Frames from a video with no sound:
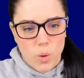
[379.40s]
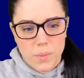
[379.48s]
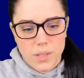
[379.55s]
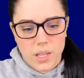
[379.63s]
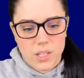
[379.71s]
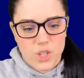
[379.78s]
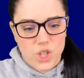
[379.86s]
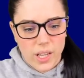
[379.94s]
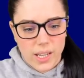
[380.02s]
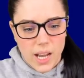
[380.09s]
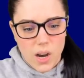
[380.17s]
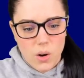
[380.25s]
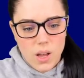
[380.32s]
website to check
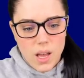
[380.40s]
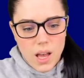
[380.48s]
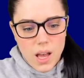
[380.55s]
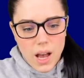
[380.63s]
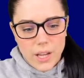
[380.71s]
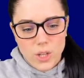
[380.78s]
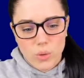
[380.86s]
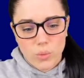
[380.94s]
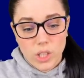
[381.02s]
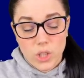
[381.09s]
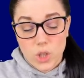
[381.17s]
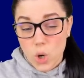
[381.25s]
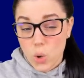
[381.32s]
it out. I don't
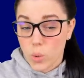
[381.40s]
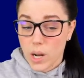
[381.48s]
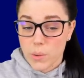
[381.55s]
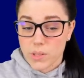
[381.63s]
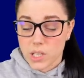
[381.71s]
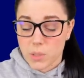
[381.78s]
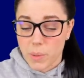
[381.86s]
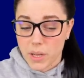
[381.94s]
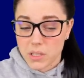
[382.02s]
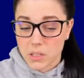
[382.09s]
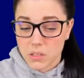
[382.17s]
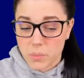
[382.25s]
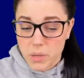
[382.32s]
really know what I was
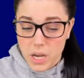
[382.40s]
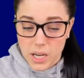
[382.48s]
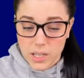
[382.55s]
expecting, to be